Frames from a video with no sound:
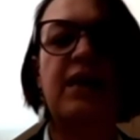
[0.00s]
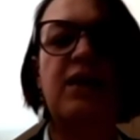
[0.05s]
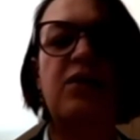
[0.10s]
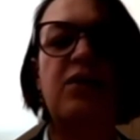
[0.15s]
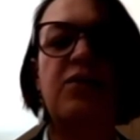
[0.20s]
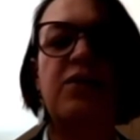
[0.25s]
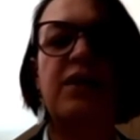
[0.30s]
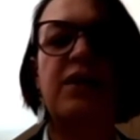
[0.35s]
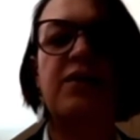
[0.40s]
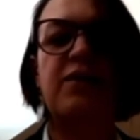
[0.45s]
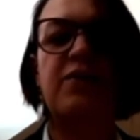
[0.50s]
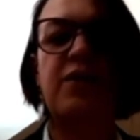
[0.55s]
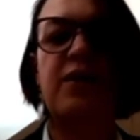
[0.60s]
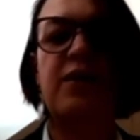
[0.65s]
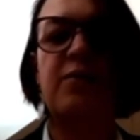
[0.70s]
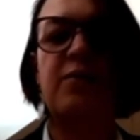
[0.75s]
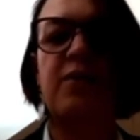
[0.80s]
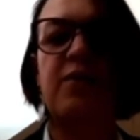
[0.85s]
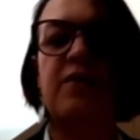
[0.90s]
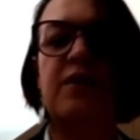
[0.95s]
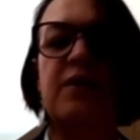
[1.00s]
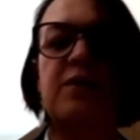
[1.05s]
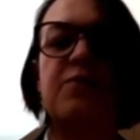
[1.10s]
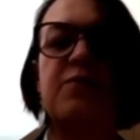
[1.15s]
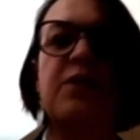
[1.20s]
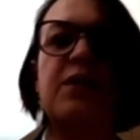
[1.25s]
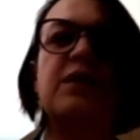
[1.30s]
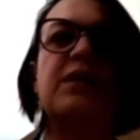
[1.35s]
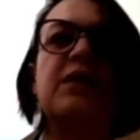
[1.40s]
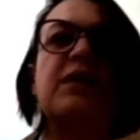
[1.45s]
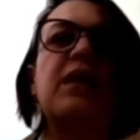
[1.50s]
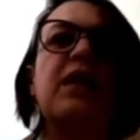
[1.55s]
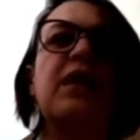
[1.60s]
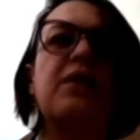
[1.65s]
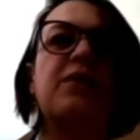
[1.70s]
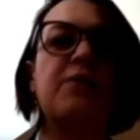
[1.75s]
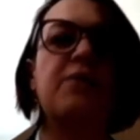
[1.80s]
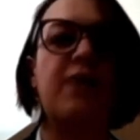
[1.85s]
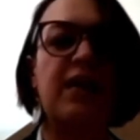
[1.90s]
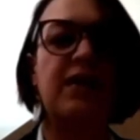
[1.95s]
including the freedom of expression
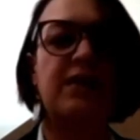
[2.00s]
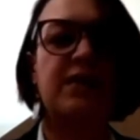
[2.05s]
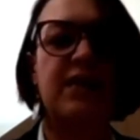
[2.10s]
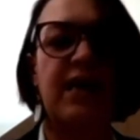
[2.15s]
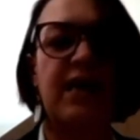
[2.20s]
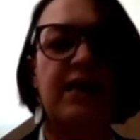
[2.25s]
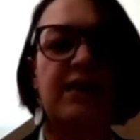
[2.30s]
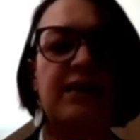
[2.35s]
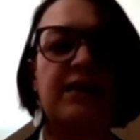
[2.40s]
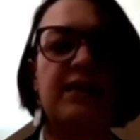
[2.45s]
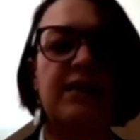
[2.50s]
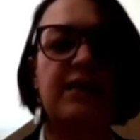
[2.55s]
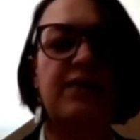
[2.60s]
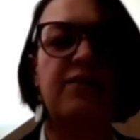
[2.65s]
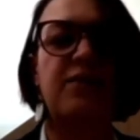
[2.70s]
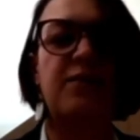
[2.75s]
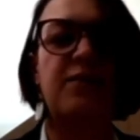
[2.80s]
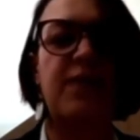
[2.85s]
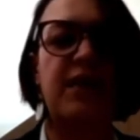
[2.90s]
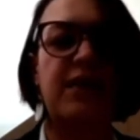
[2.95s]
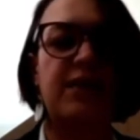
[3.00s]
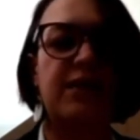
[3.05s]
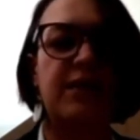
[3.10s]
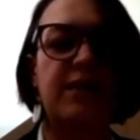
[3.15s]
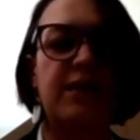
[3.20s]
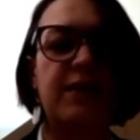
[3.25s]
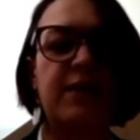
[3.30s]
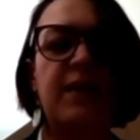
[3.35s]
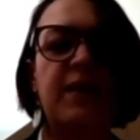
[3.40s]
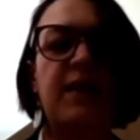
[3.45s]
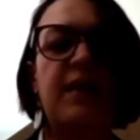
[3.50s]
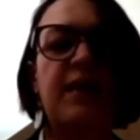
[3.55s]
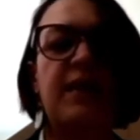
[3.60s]
and the right to access information.